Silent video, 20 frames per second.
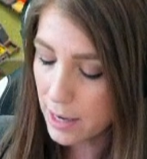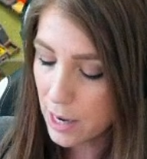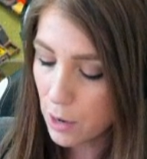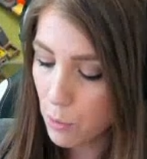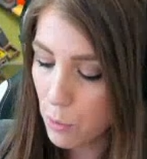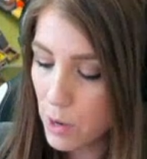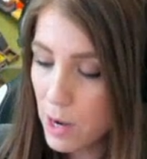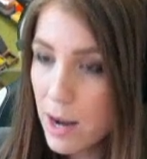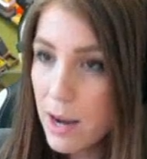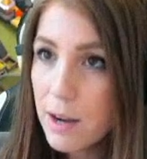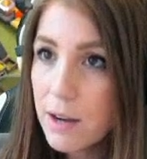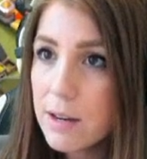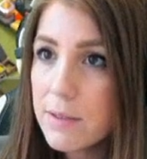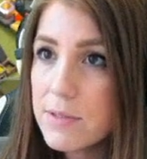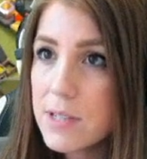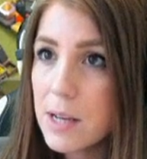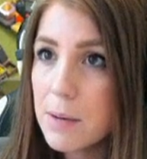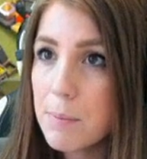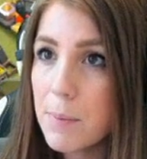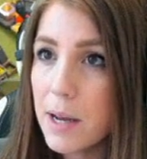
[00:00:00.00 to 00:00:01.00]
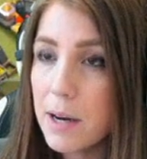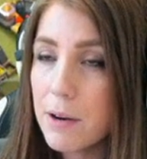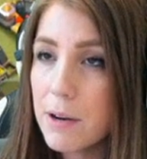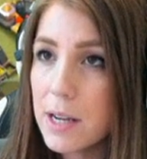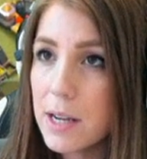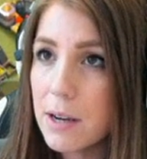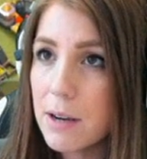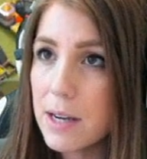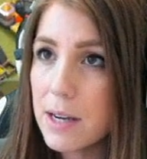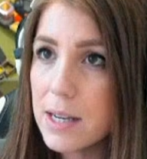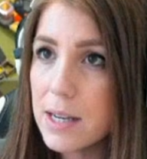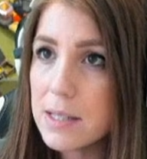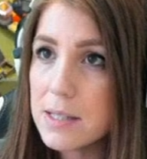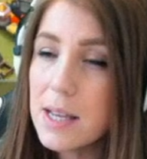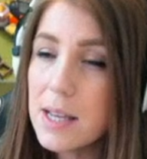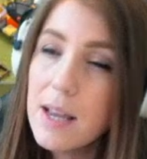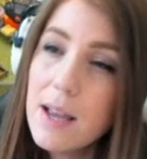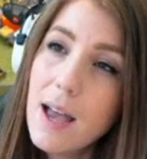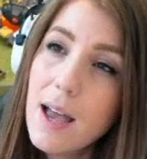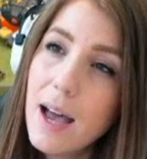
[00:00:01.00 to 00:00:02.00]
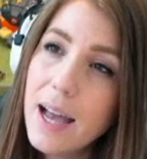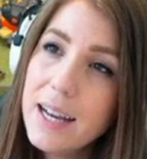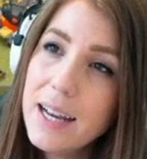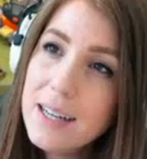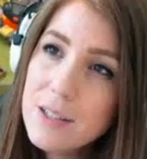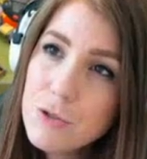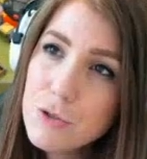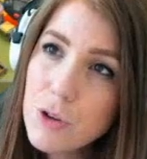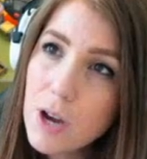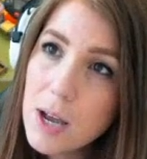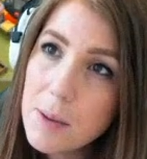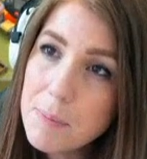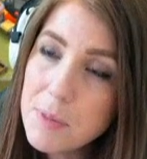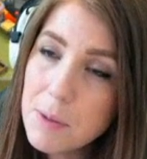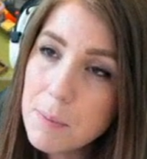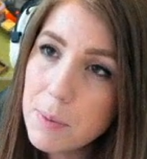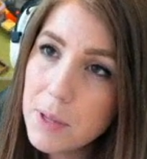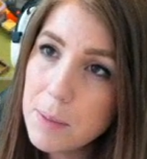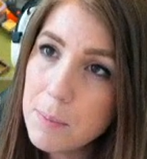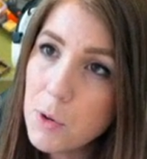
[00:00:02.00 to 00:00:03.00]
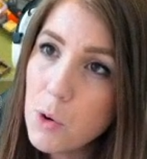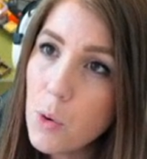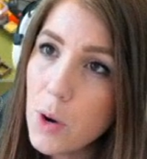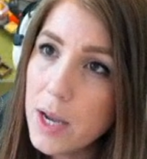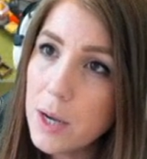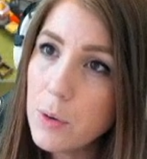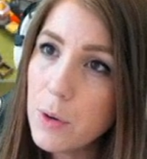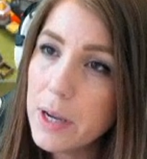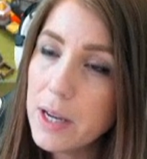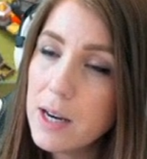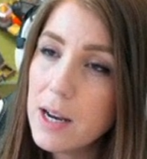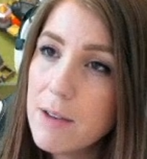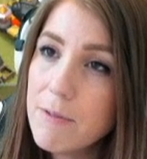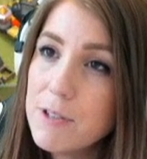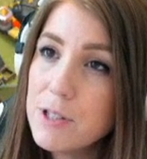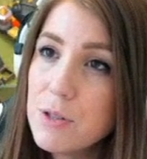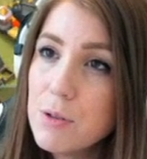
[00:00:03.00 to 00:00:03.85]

Now, what I could have done better here is I didn't drop the blimp quite quick enough.